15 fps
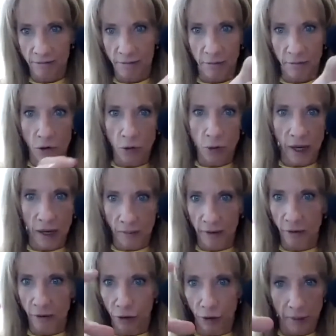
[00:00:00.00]
create
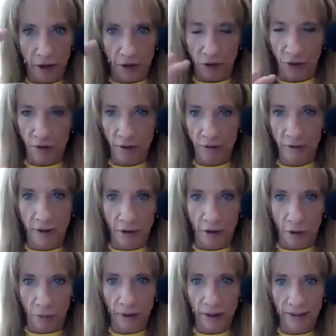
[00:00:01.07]
inflammation in other
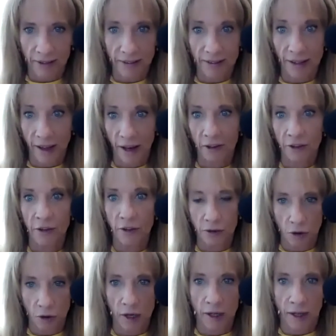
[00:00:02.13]
places and actually
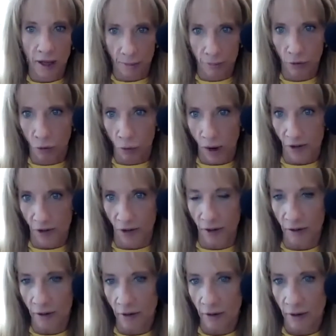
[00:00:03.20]
starting that
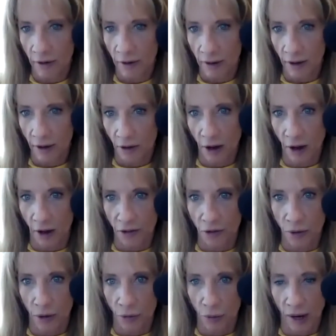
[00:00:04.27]
progression into
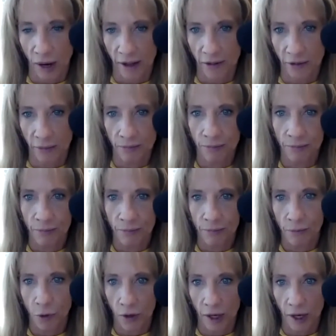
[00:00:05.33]
osteoarthritis.
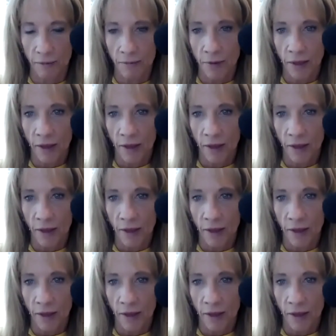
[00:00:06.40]
Okay.